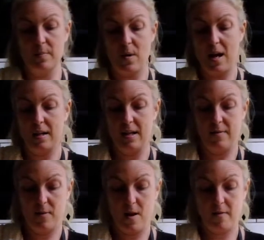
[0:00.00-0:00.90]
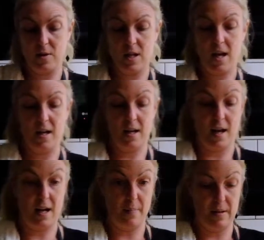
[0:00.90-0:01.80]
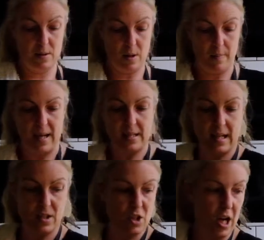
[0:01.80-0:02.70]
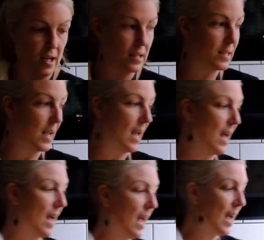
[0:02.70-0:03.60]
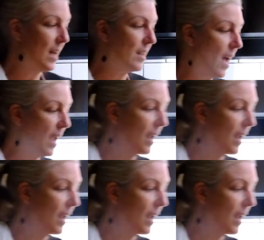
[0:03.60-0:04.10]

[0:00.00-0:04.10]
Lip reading: broccoli for our frittata cut up in sort of bite-sized chunks. And I